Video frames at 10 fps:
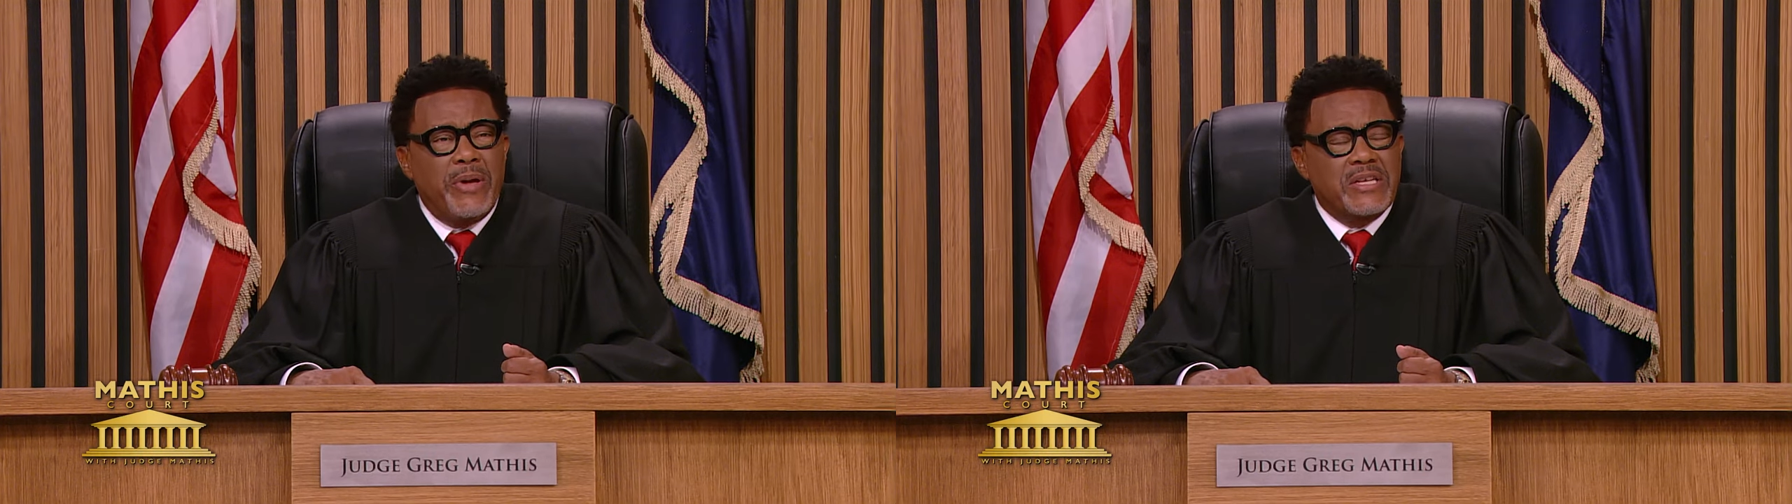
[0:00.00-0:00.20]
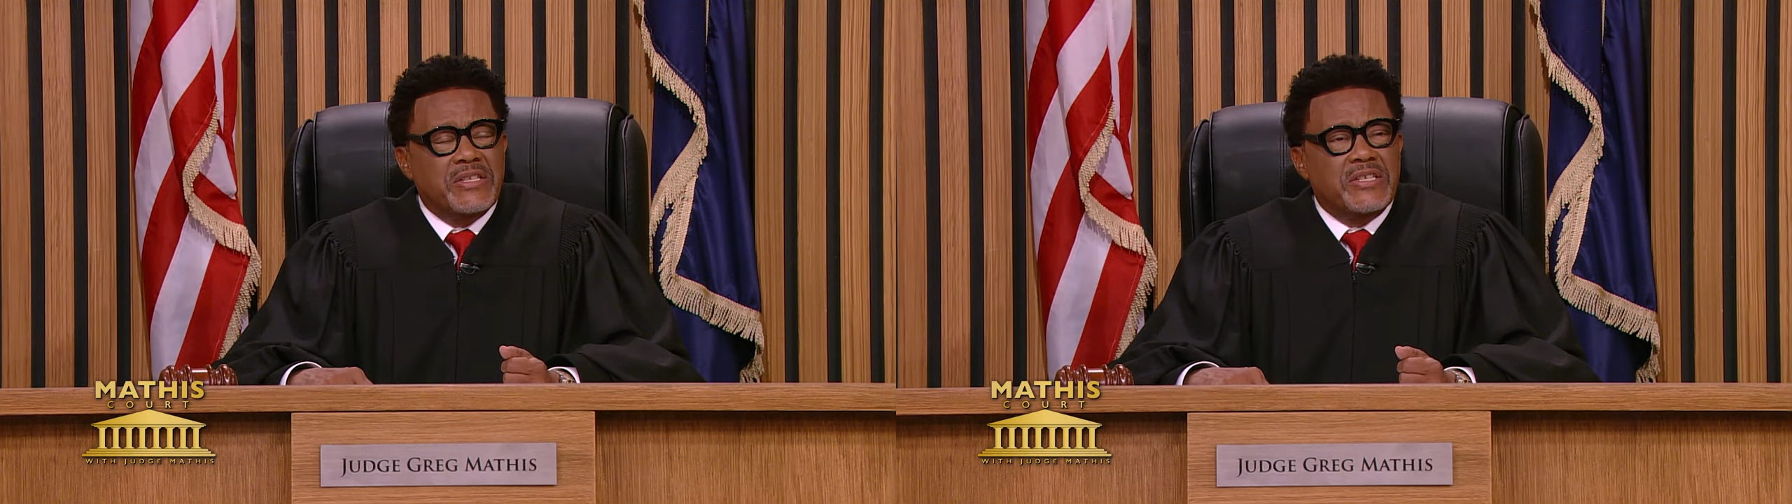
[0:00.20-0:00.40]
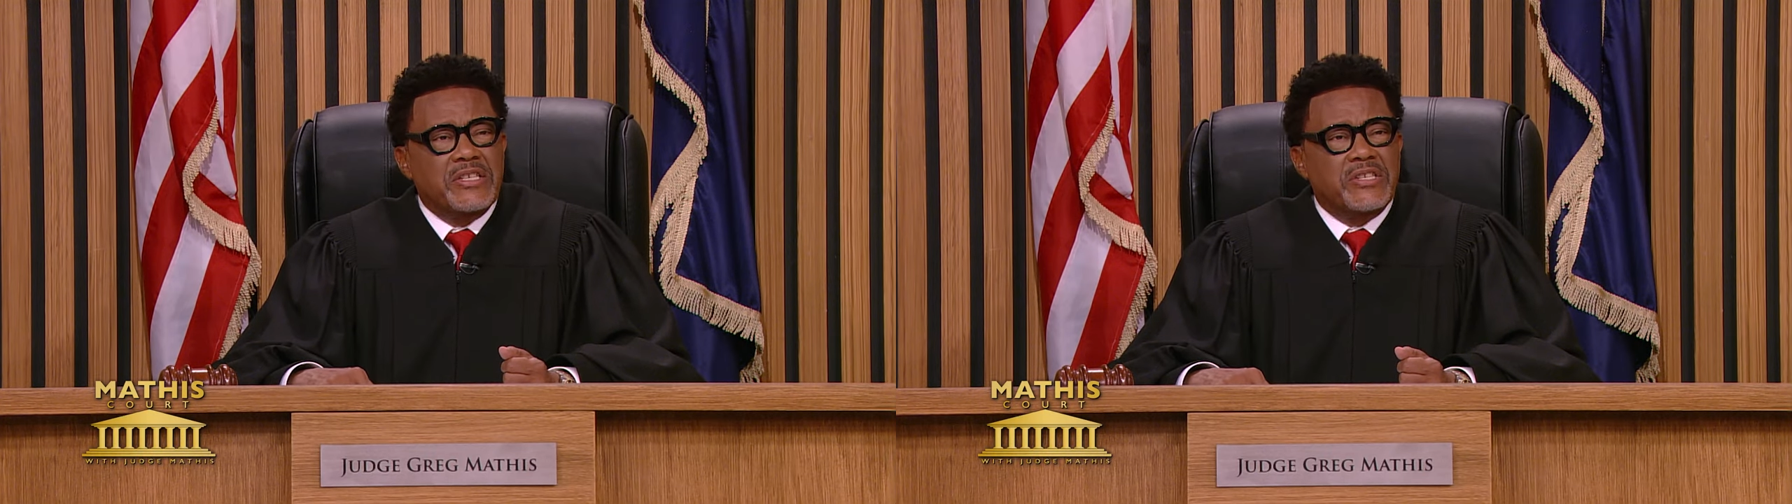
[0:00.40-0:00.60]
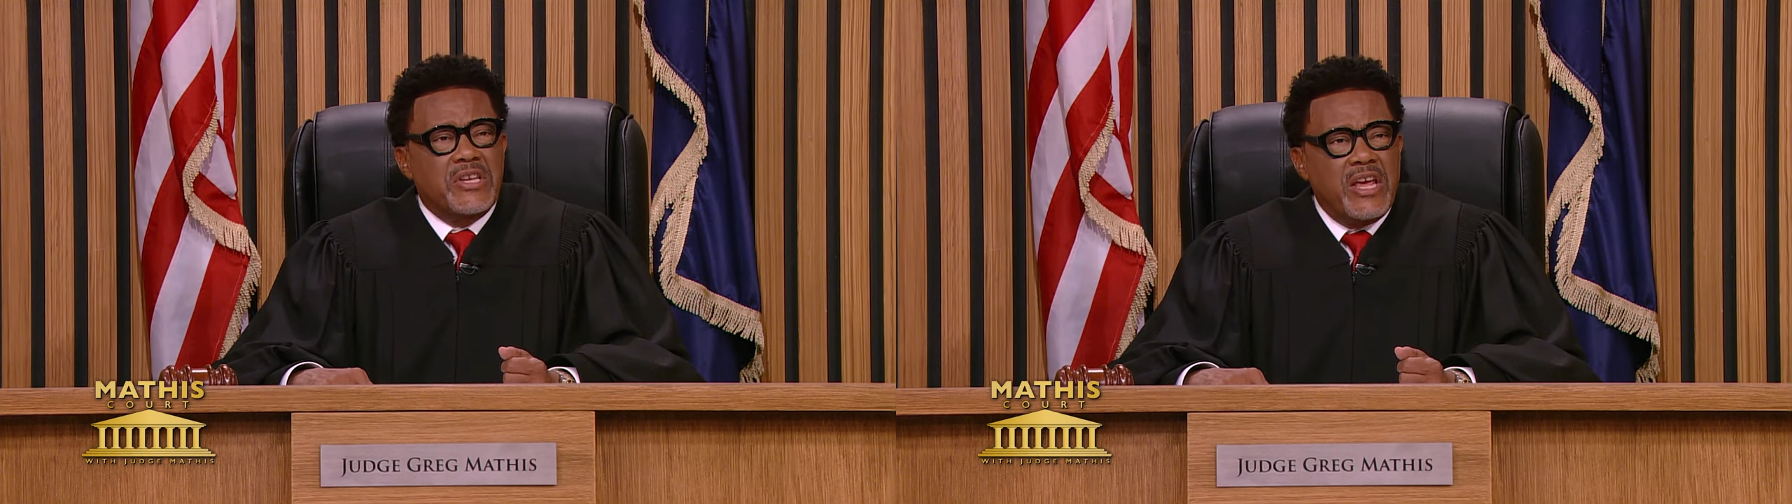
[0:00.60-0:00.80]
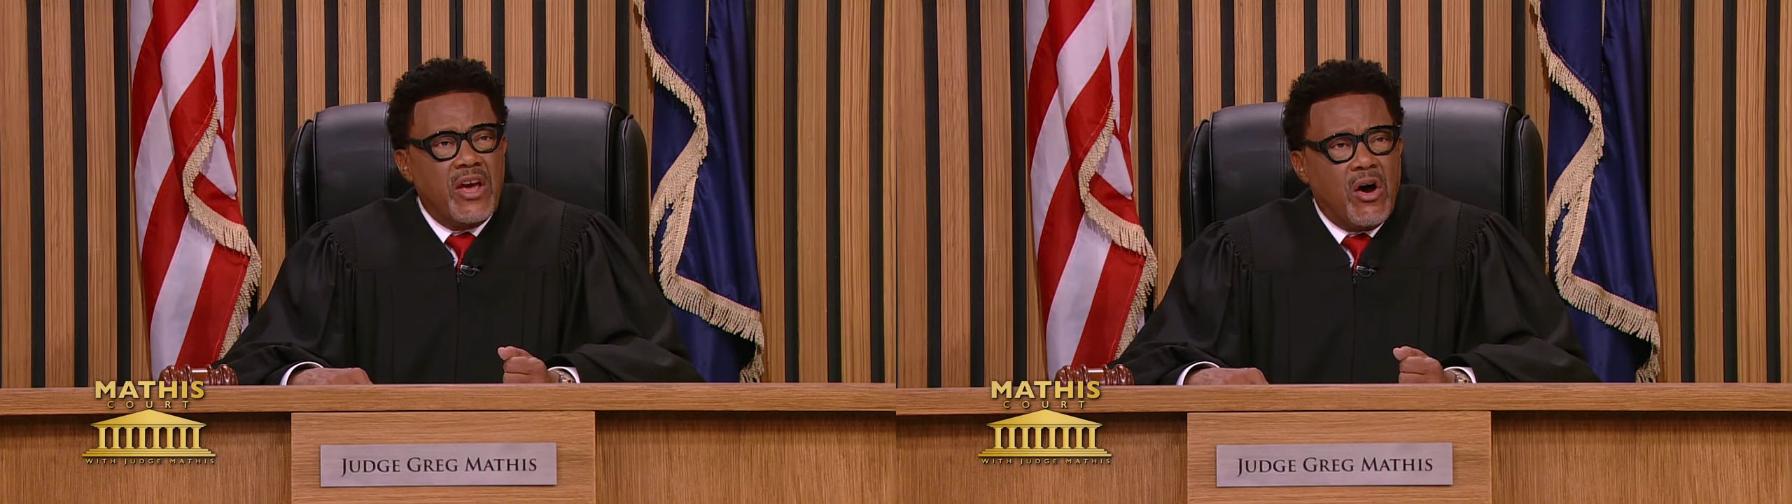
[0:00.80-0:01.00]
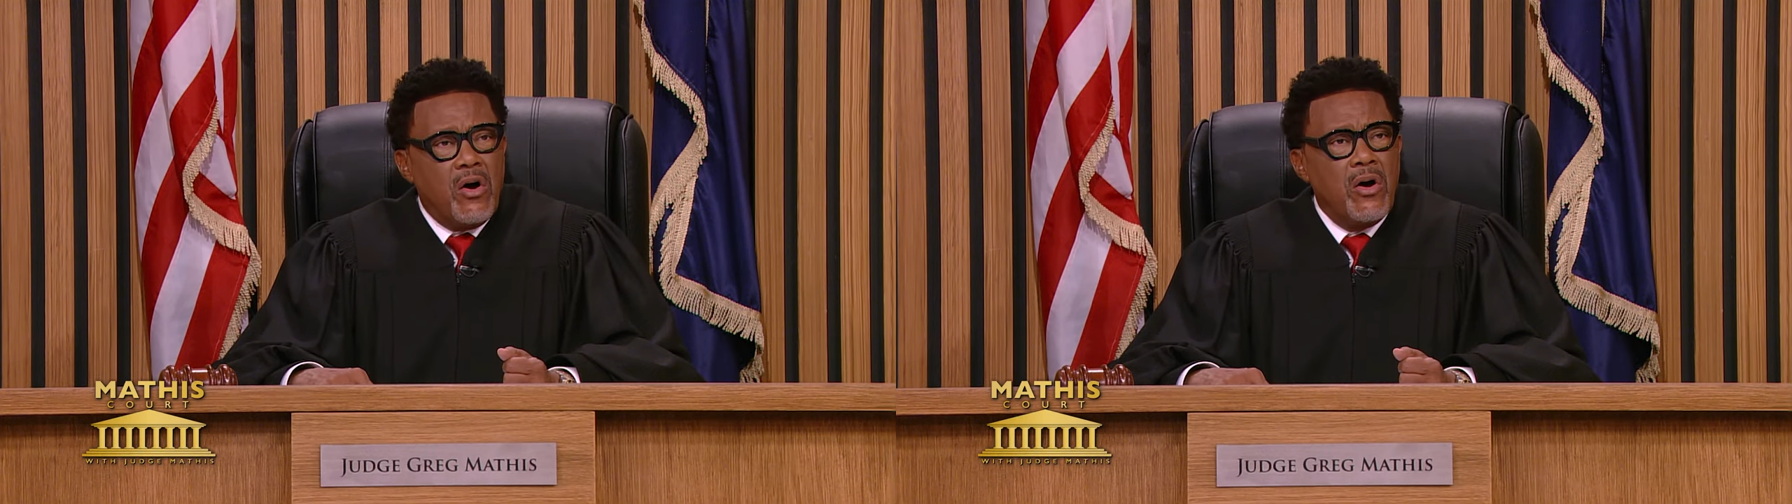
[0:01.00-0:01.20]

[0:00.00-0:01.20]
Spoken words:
businesses steal.